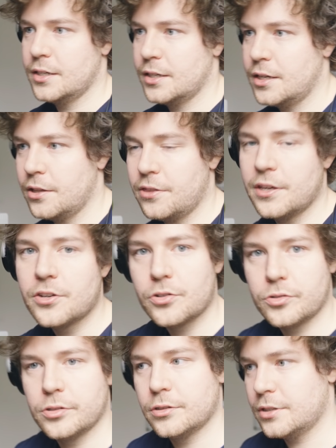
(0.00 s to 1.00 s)

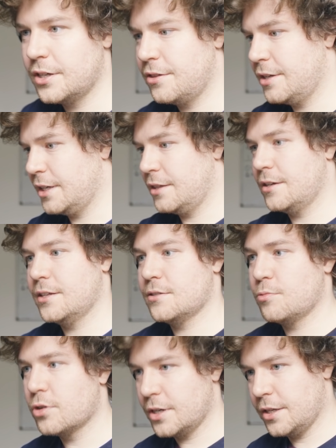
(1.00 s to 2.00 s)
cathedral, I think, that he's
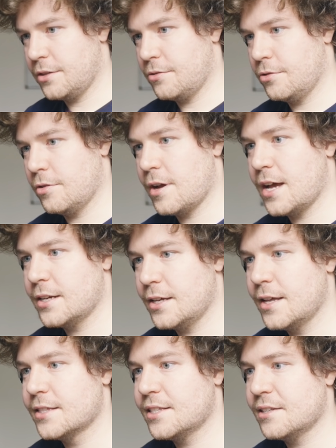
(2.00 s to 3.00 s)
walking through, and
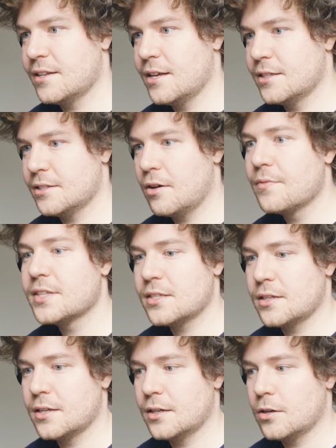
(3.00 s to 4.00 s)
it's
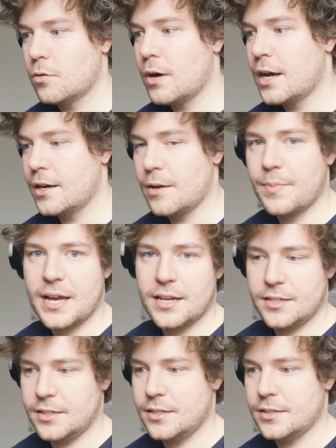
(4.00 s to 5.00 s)
obviously quite
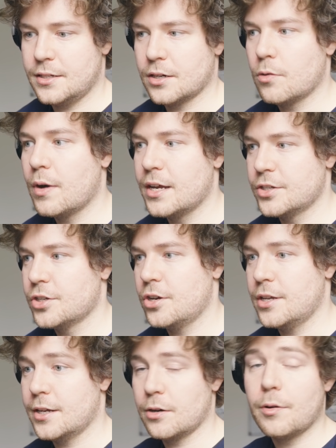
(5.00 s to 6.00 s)
abandoned and quite
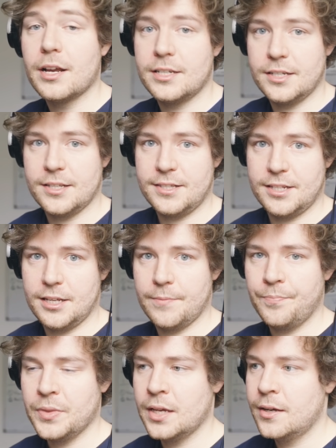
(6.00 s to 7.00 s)
dirty and quite
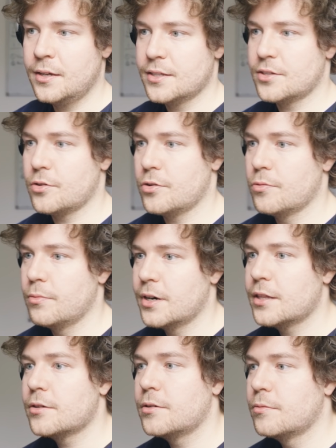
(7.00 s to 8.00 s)
dusty. So one
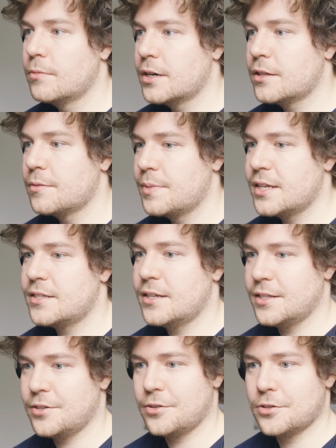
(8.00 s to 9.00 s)
of the best
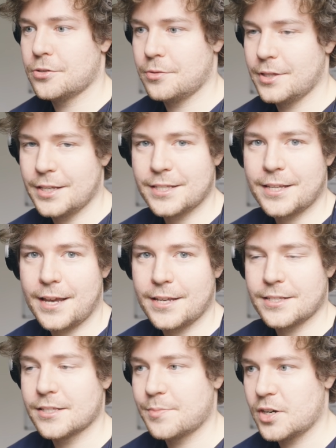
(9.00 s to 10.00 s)
things you can do in this
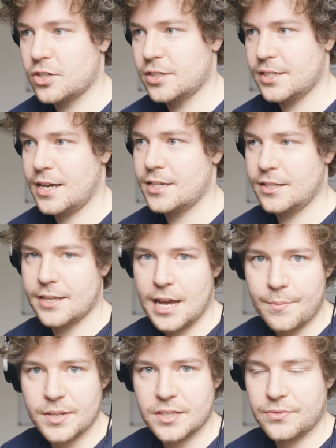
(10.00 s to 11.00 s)
case, especially to add to the
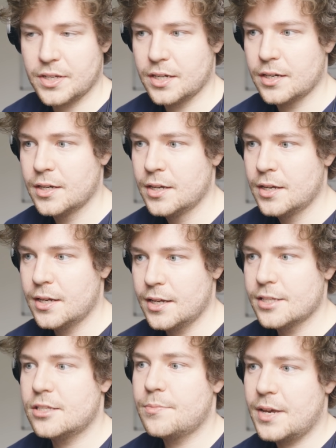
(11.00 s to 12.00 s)
atmosphere,
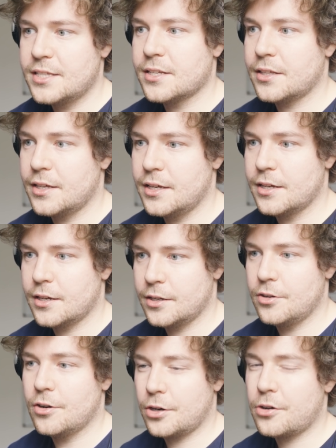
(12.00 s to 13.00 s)
is to basically,
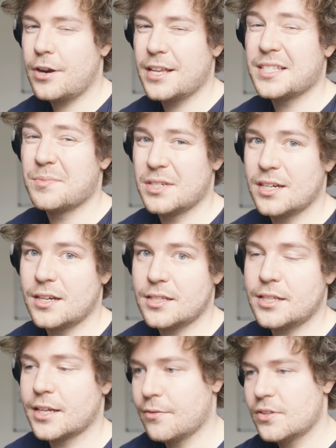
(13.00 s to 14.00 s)
you know, create some
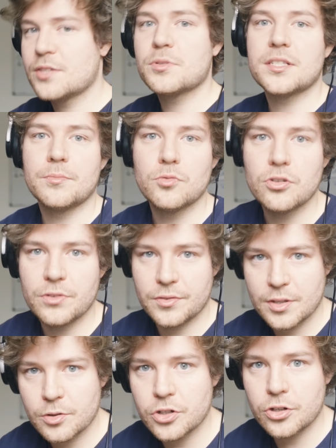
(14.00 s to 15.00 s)
dust. Like if this was a movie,
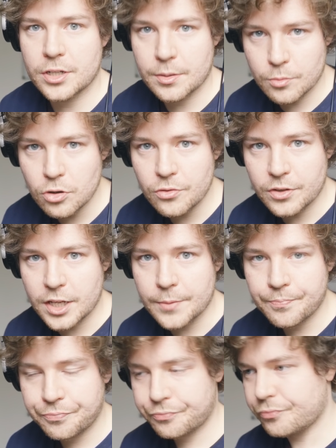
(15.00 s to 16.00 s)
if they were shooting a movie,